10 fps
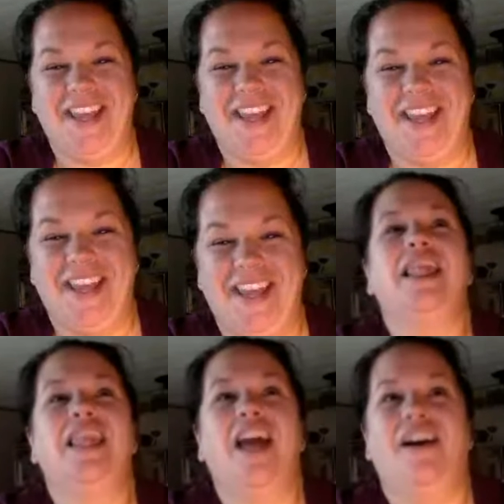I
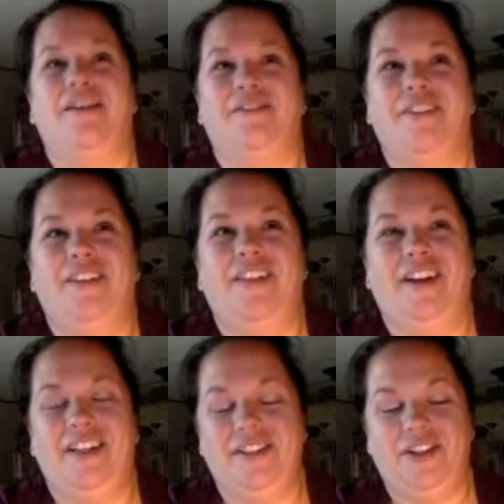love
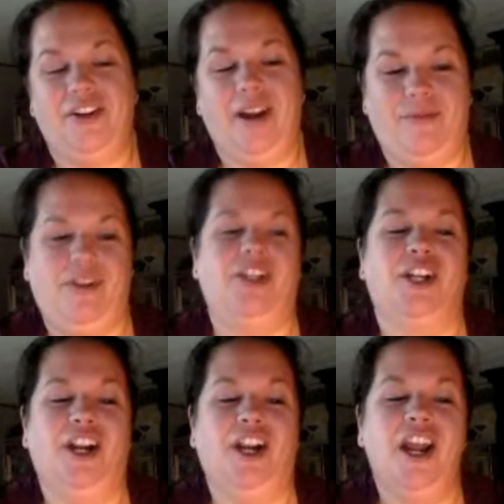their
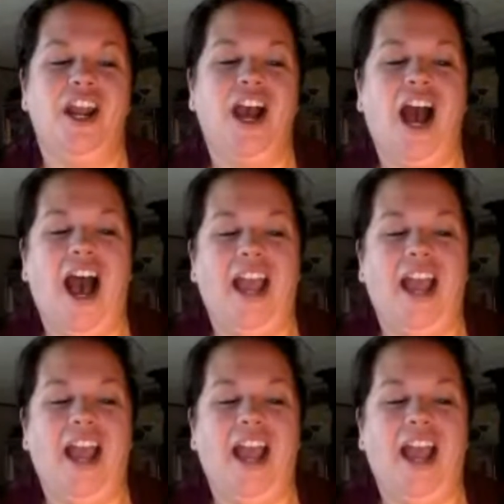Instagram feature.